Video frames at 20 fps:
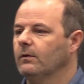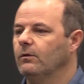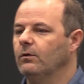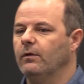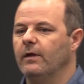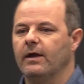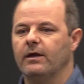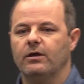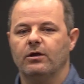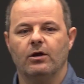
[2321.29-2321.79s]

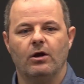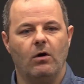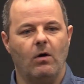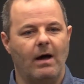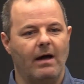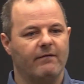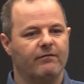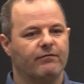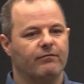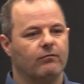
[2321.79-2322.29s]
You think,
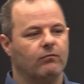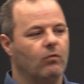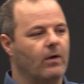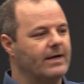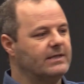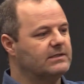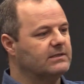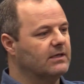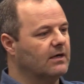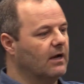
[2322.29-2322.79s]
I've
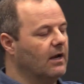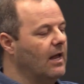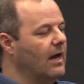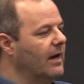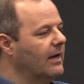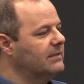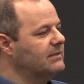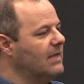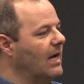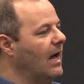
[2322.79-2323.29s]
wasted a
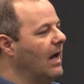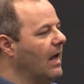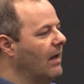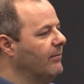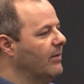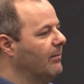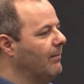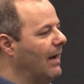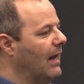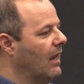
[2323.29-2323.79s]
lot of
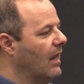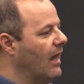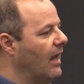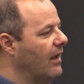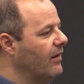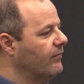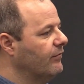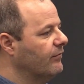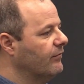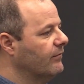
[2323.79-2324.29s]
time in my
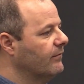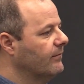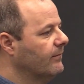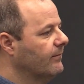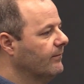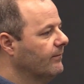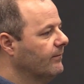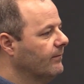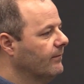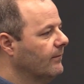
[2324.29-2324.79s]
life,
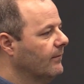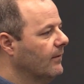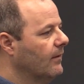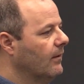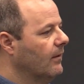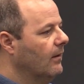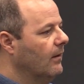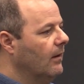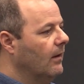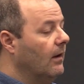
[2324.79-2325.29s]

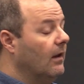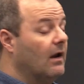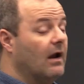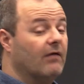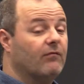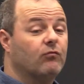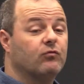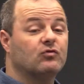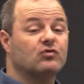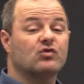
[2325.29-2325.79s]

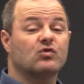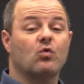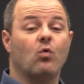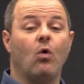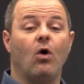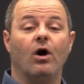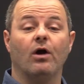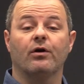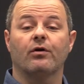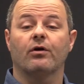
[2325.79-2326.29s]
and I've
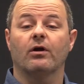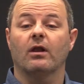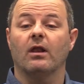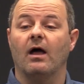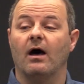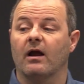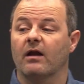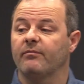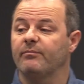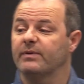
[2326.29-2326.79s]
squandered a
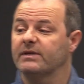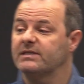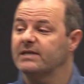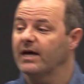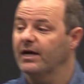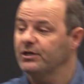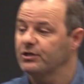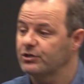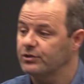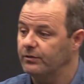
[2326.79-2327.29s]
lot of
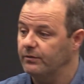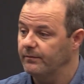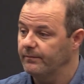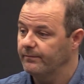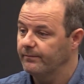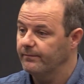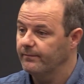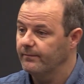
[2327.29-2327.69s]
potential.